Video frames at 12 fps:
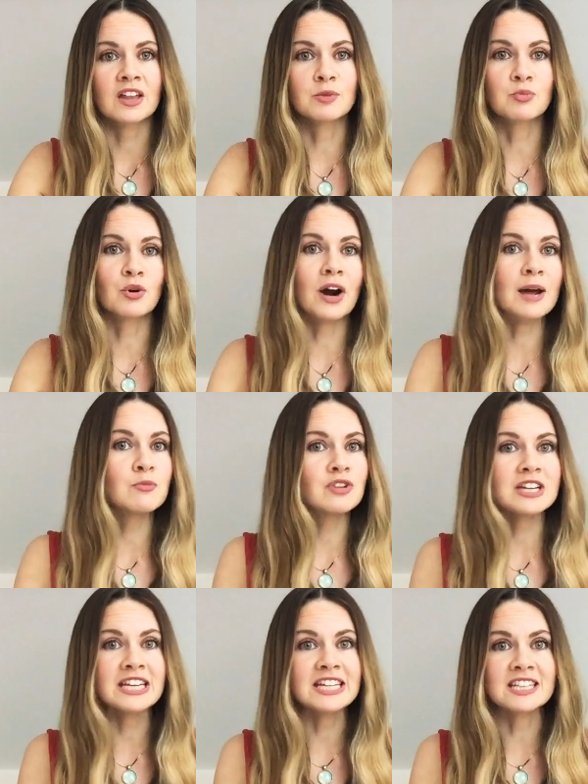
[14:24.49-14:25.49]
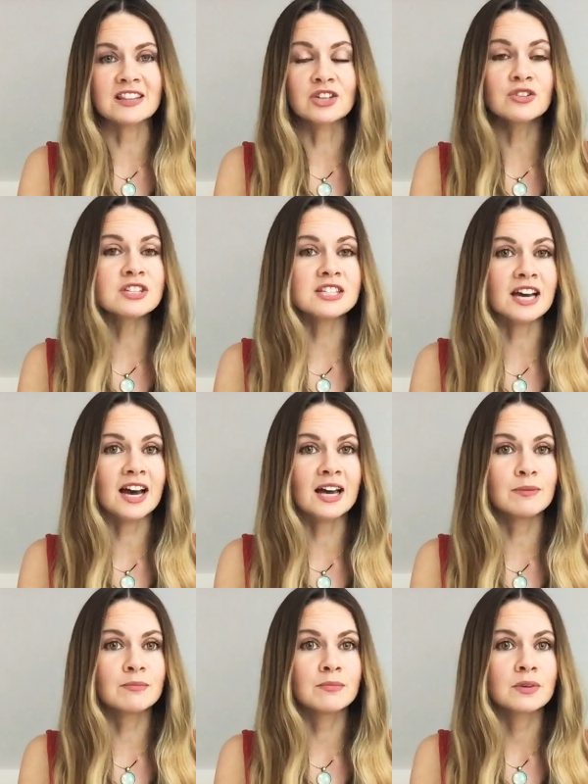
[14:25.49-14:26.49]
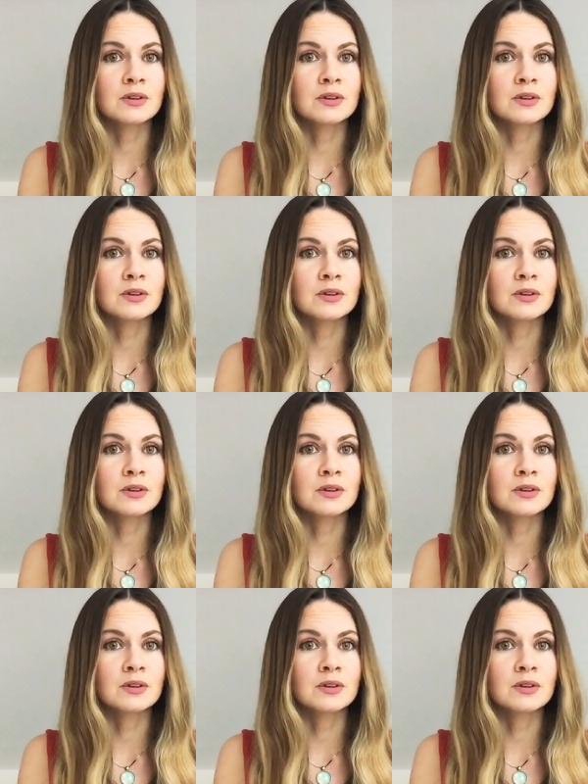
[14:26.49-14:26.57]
The primary need at the other time